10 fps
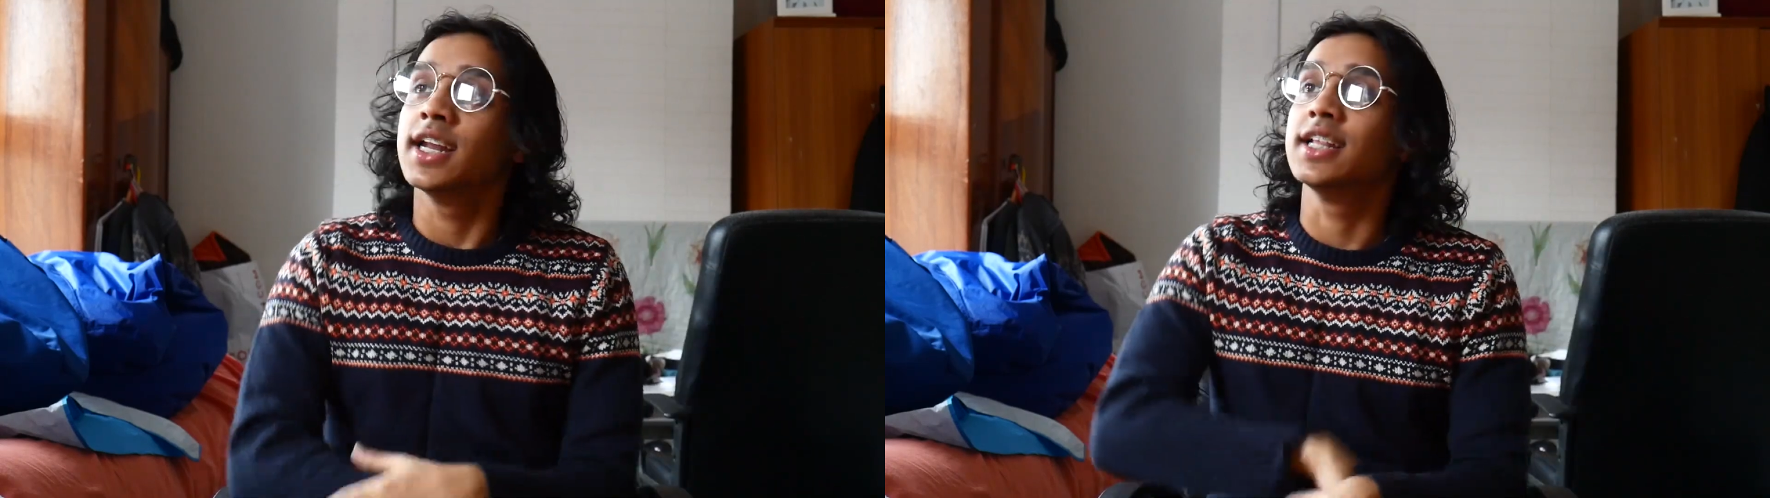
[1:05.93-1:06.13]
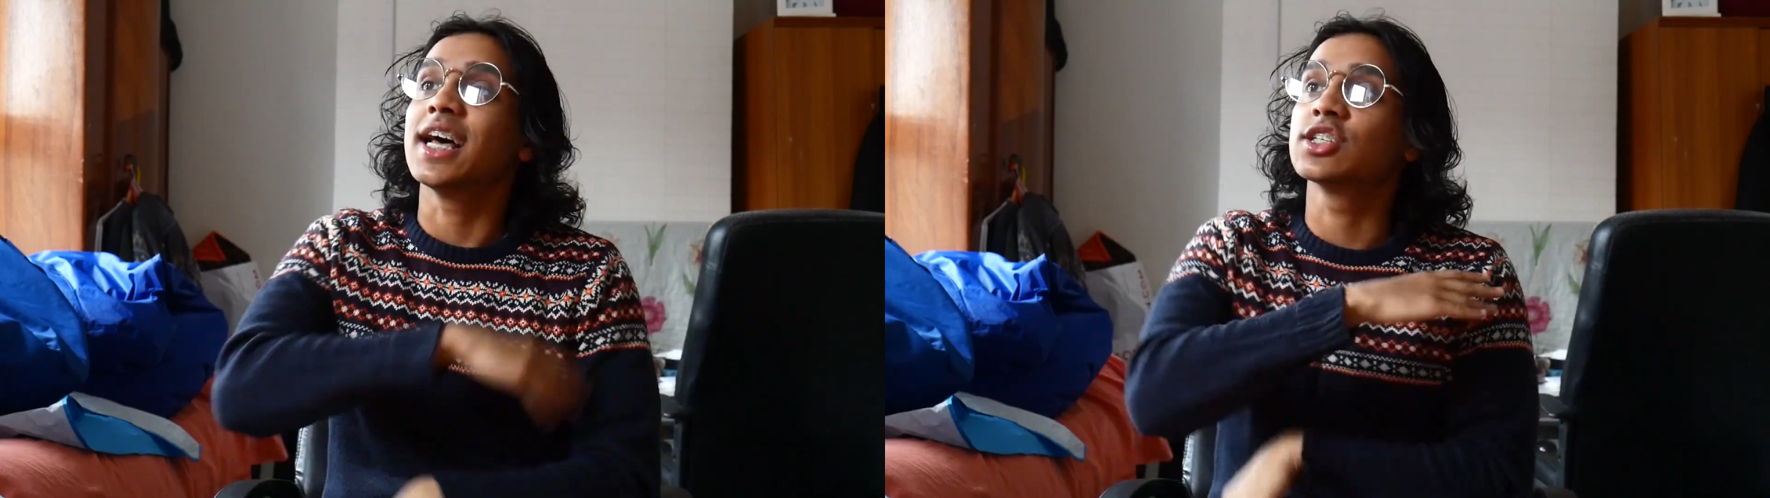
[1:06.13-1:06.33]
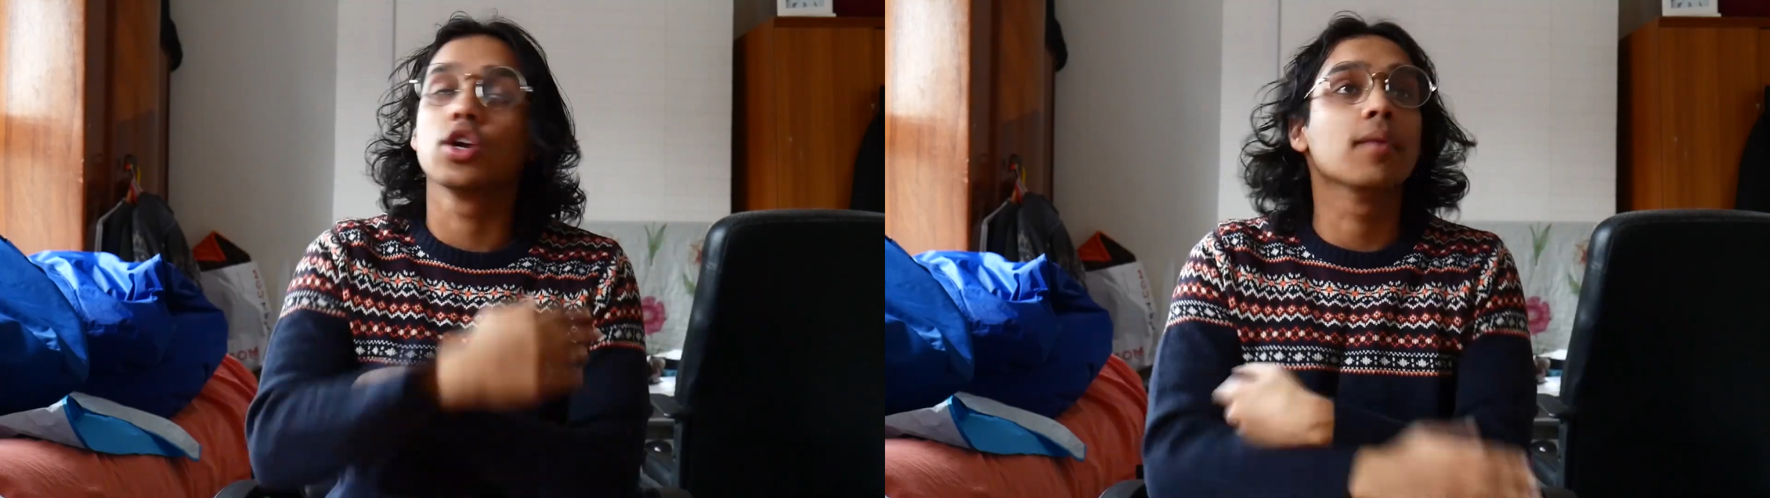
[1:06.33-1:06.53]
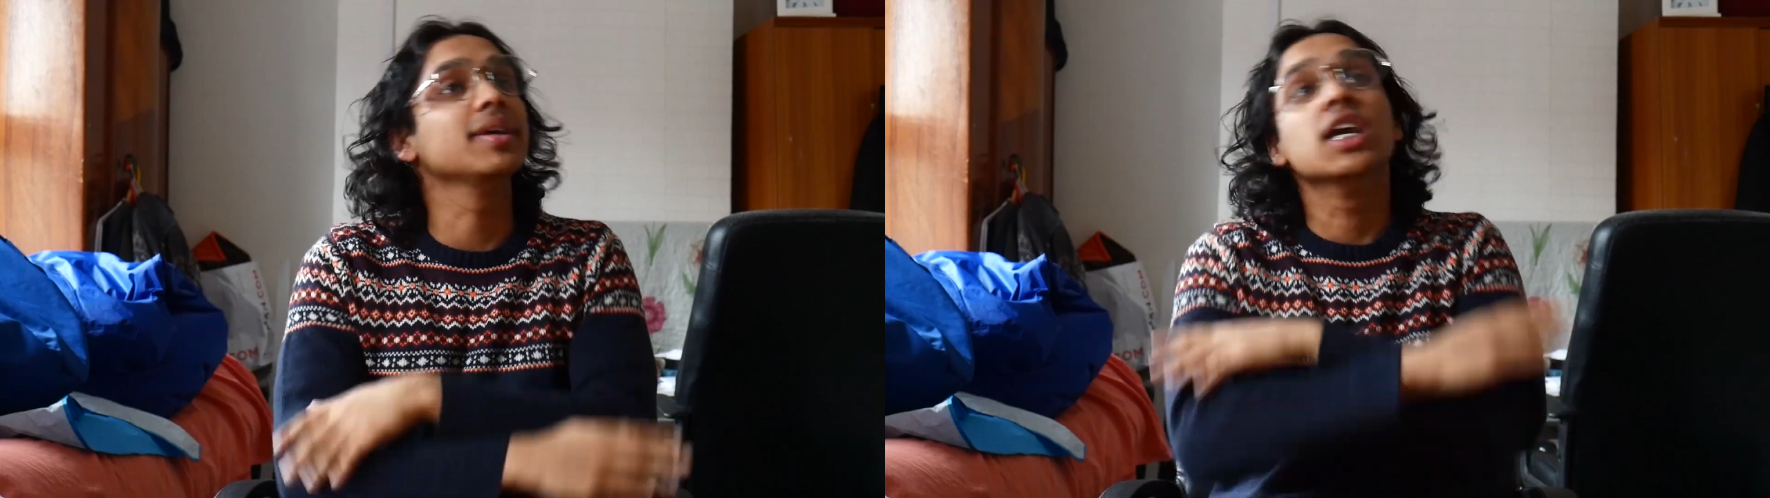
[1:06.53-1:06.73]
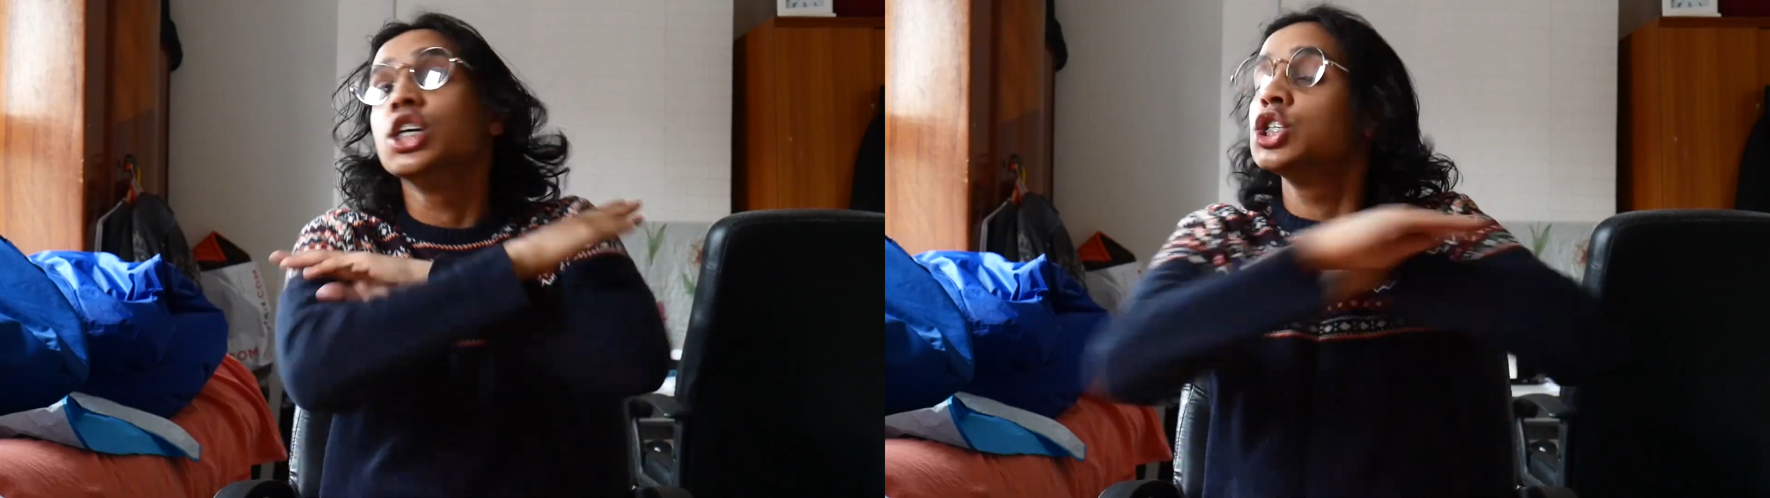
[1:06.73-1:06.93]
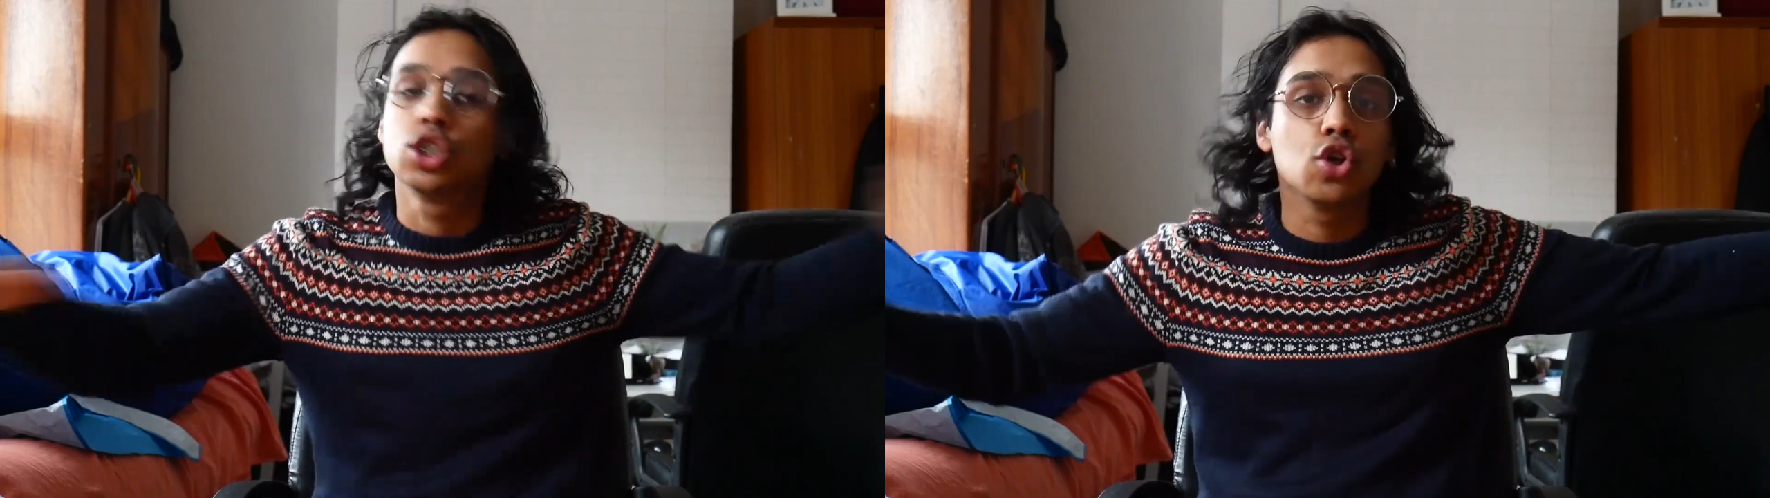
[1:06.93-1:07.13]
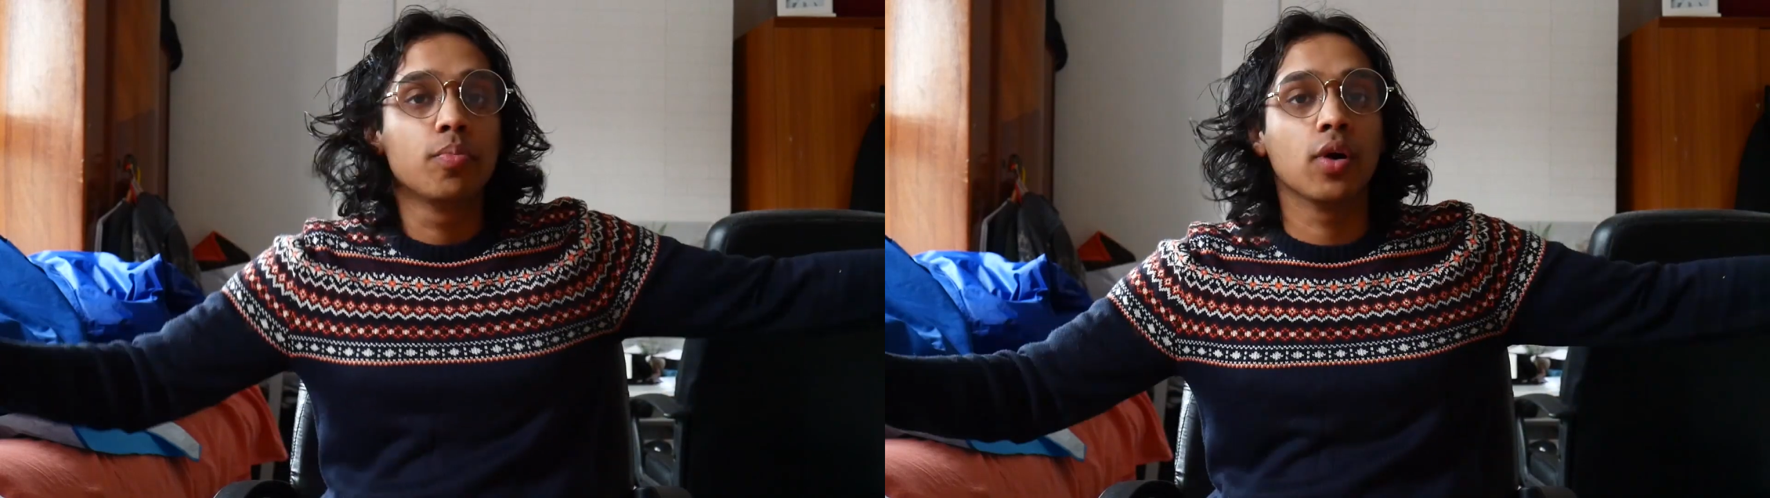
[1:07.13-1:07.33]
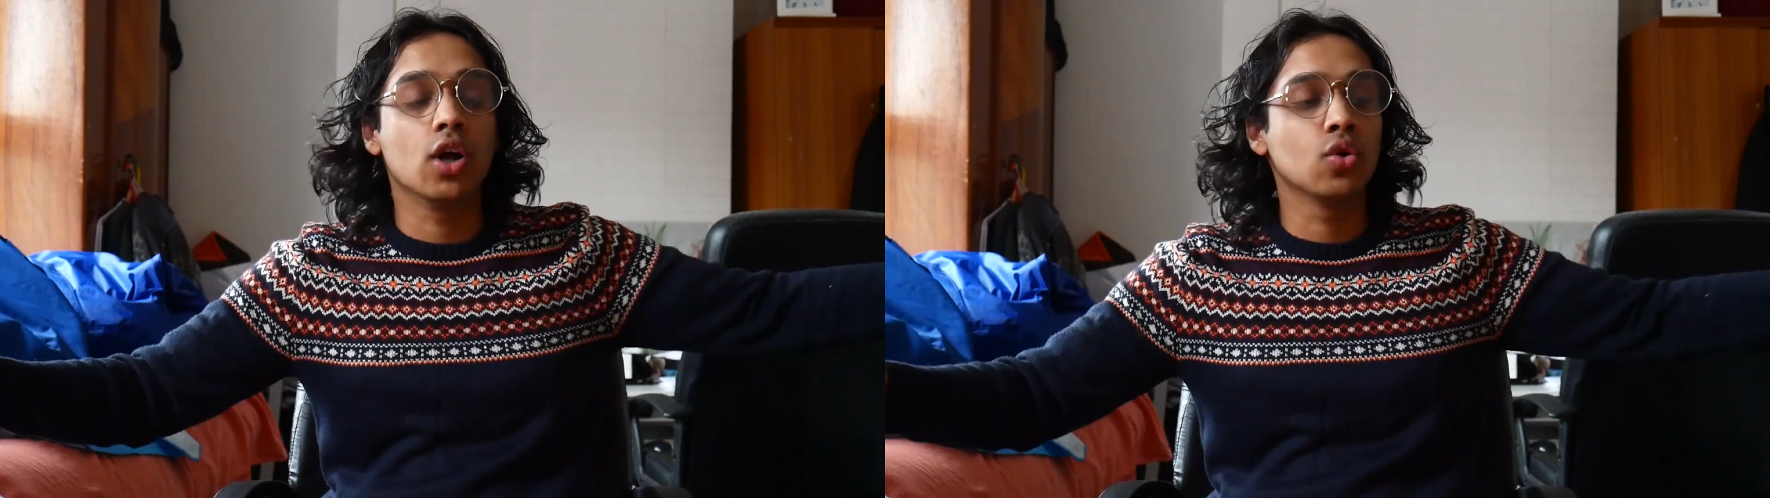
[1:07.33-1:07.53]
then that's going to be
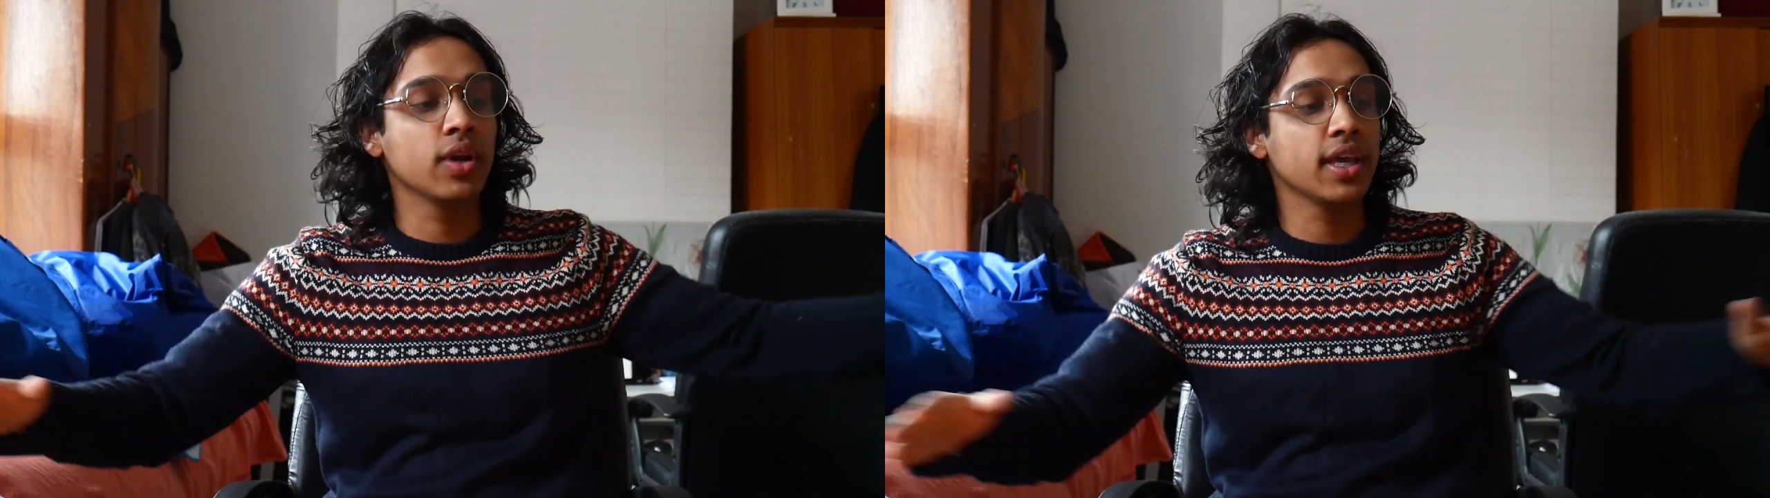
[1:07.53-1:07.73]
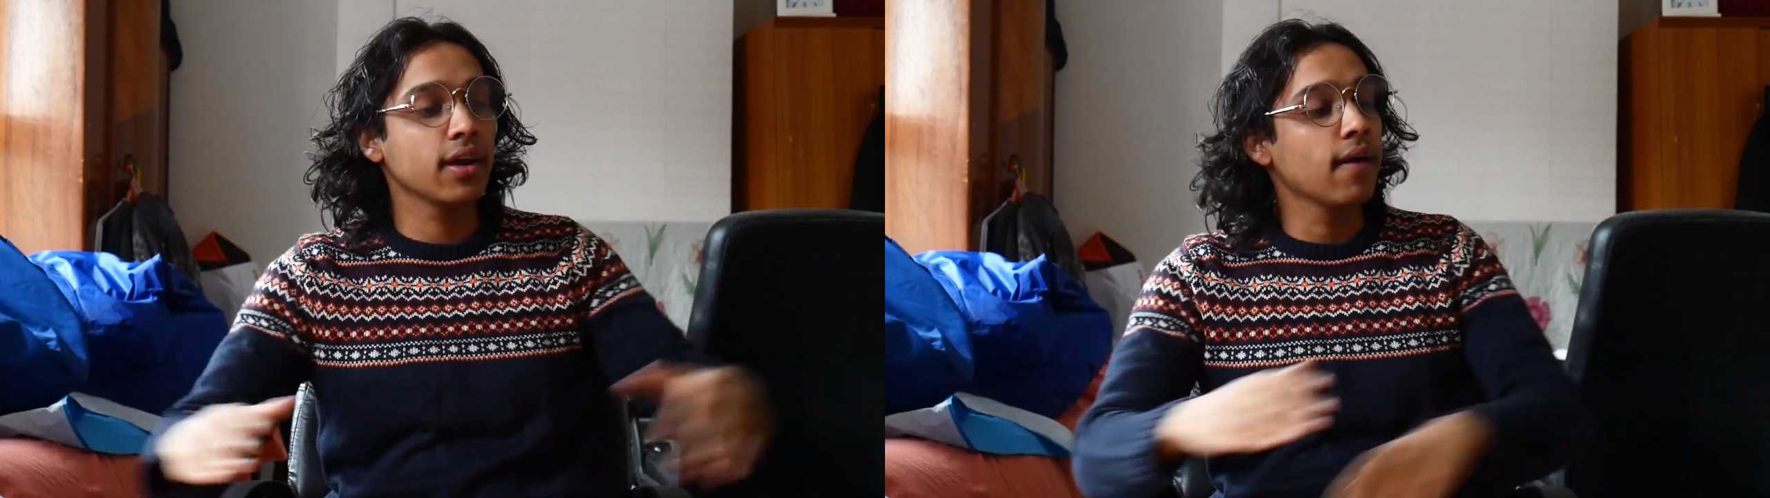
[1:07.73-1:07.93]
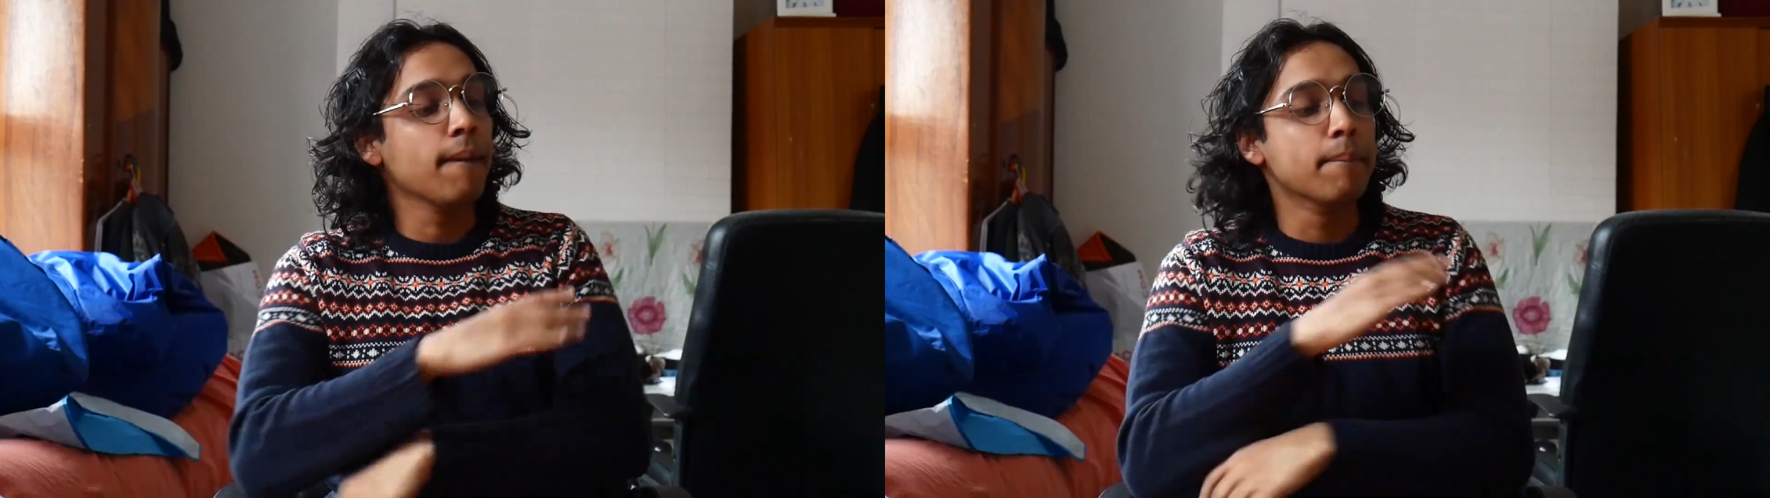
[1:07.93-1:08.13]
super annoying.